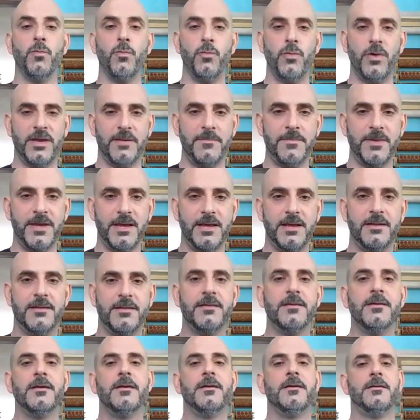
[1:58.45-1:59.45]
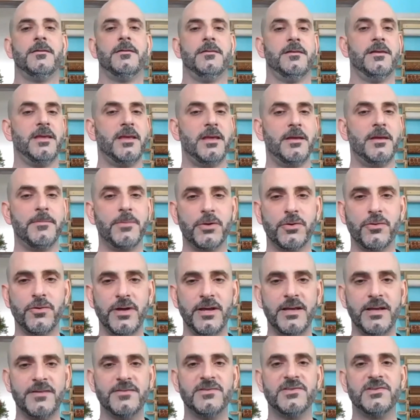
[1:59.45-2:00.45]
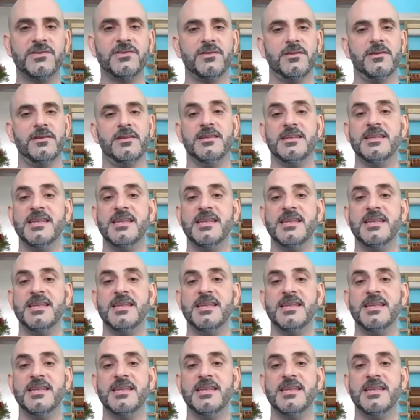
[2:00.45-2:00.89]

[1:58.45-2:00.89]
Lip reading: Women, immigrants,